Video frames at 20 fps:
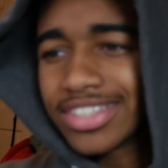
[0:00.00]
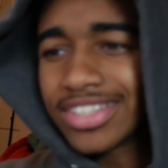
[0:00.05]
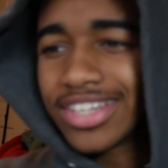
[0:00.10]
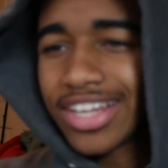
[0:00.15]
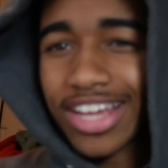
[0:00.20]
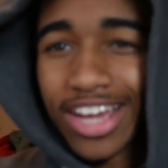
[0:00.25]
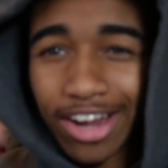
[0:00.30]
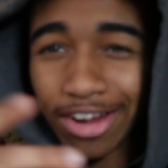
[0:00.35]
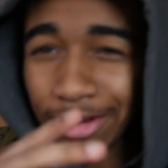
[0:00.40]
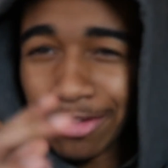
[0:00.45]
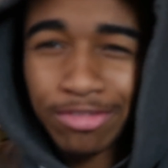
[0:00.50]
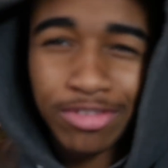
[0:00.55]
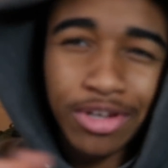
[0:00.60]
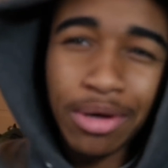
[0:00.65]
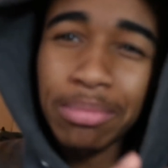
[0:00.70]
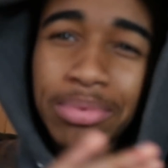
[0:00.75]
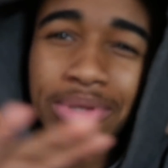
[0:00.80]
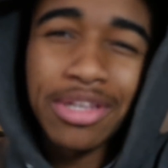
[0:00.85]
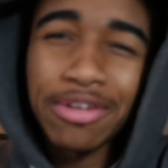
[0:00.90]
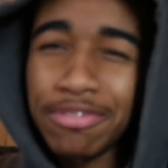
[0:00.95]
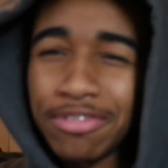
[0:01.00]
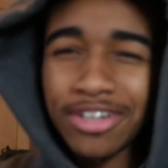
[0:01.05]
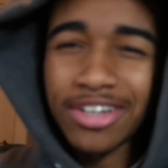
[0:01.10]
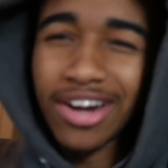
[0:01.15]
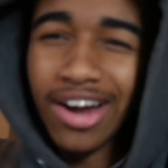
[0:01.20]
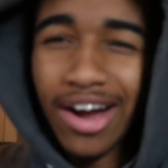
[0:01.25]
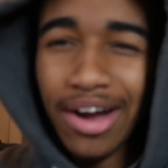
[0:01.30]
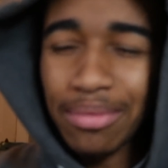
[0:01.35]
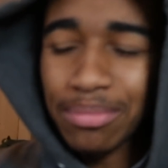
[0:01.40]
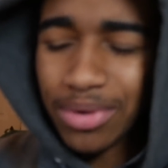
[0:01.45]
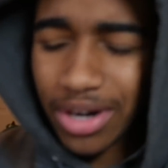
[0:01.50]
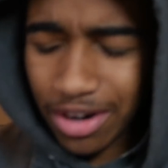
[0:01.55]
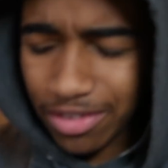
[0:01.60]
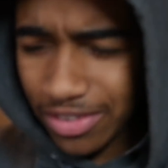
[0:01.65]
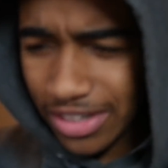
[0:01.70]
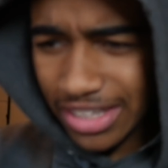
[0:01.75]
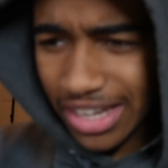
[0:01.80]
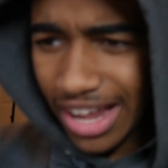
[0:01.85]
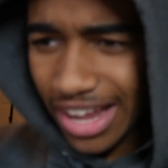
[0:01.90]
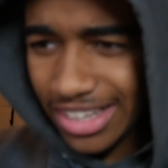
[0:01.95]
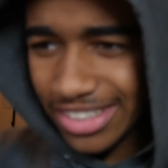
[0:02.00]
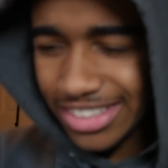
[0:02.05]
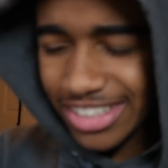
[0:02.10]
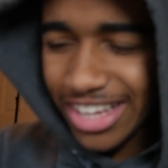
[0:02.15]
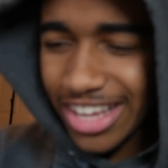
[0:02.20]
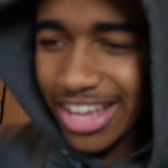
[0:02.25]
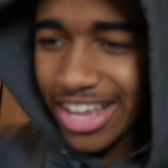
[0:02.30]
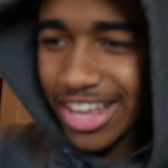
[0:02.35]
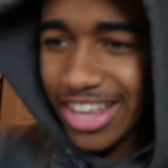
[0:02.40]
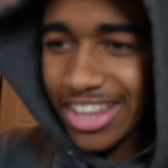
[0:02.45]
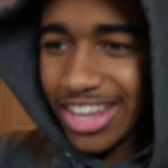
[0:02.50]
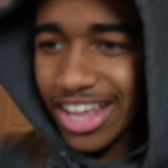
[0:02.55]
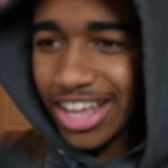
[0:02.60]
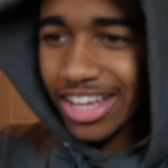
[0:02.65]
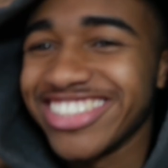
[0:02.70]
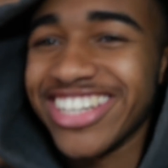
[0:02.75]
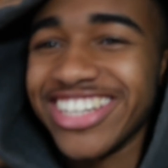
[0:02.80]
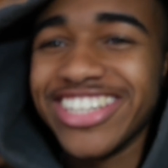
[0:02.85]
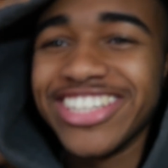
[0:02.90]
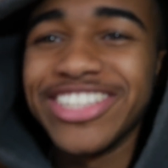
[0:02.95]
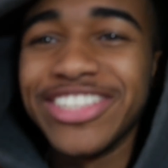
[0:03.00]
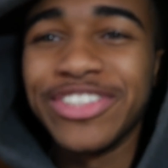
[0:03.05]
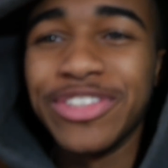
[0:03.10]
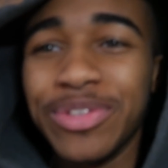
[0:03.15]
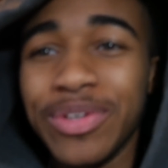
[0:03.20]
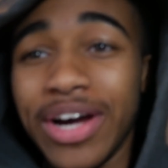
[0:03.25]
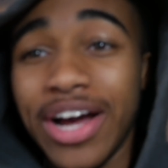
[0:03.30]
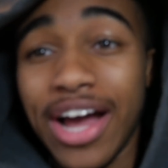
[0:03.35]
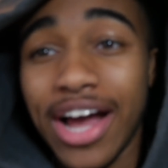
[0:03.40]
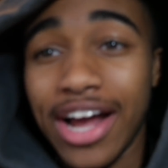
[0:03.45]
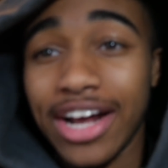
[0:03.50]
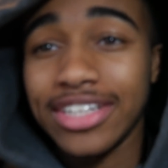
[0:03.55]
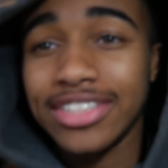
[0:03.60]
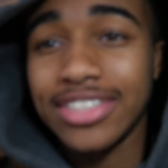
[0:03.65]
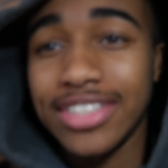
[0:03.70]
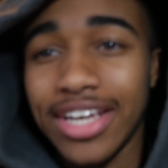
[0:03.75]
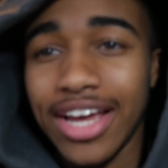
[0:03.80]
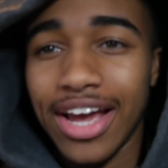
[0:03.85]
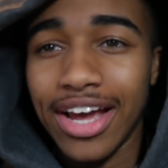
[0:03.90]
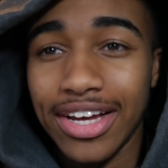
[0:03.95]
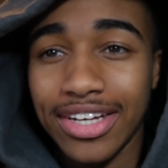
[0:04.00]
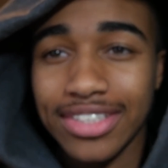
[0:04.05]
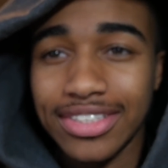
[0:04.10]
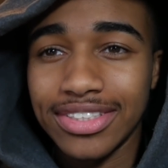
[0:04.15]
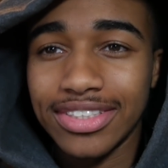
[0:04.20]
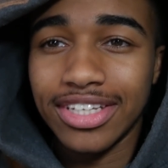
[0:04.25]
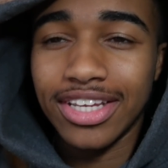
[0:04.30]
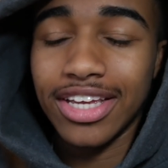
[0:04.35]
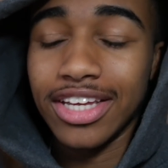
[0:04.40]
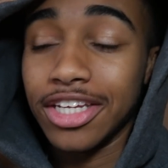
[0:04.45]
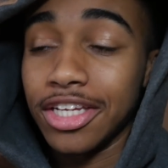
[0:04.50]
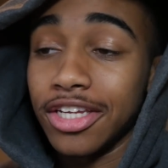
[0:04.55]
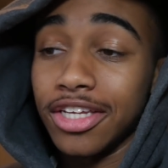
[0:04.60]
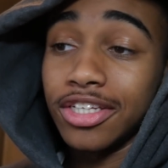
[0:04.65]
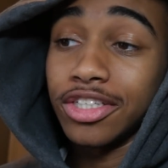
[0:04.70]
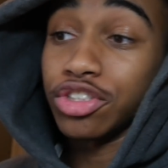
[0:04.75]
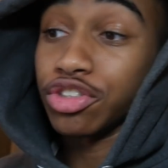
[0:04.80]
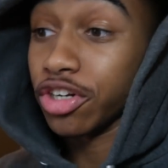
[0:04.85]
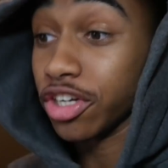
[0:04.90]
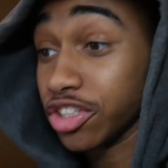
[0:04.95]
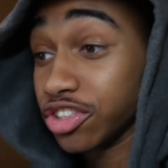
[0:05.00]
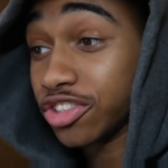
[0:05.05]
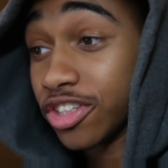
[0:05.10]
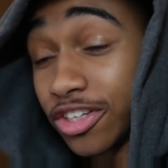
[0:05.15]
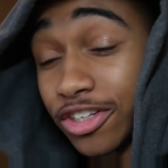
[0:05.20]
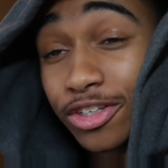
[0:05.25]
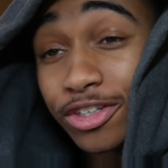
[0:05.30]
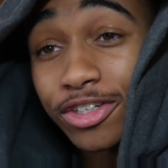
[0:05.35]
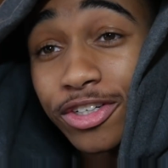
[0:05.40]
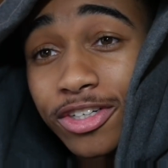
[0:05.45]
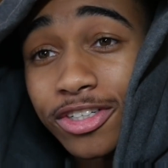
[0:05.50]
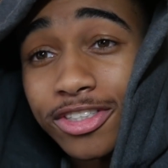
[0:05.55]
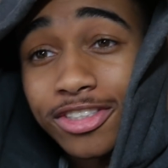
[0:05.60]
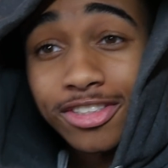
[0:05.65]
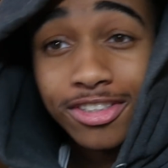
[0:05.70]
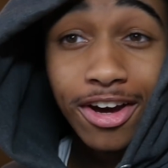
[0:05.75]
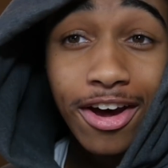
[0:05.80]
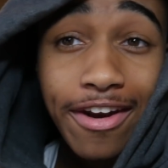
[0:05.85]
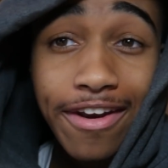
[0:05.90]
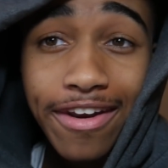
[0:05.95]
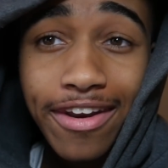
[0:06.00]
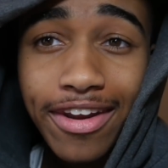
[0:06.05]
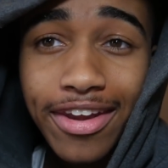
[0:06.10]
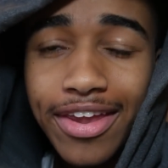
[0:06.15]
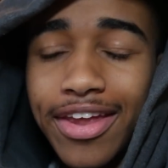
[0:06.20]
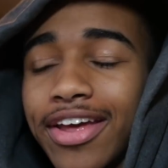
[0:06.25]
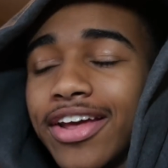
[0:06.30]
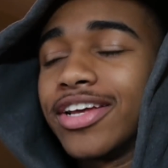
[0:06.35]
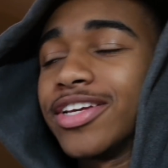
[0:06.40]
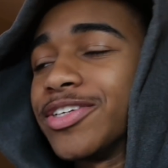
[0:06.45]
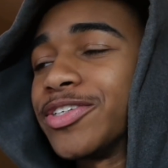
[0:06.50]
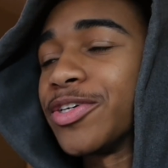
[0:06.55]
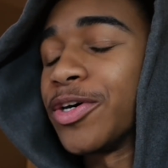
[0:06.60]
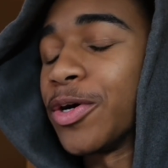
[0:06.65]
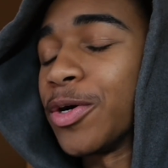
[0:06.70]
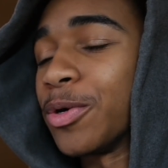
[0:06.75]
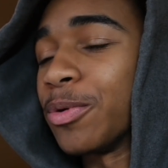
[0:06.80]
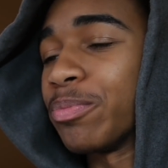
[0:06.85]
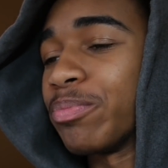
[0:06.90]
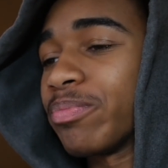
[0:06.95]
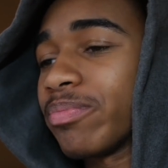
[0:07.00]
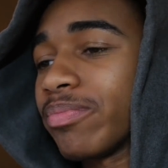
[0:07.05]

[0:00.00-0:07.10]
like I completely forgot, but I realized that Sade Adu actually has a transgender son. So,